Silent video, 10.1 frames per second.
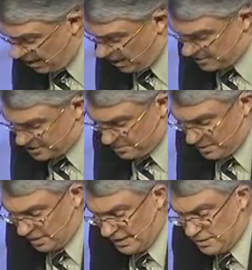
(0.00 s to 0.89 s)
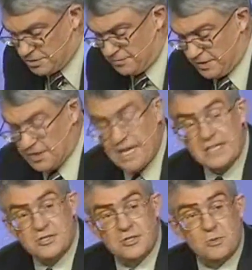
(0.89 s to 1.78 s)
also in the letters of
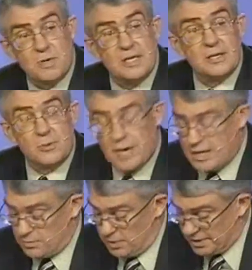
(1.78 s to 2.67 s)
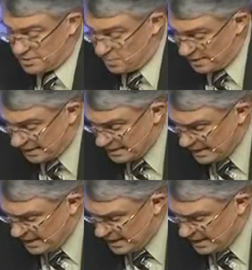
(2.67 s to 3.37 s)
Ignatius written around 120.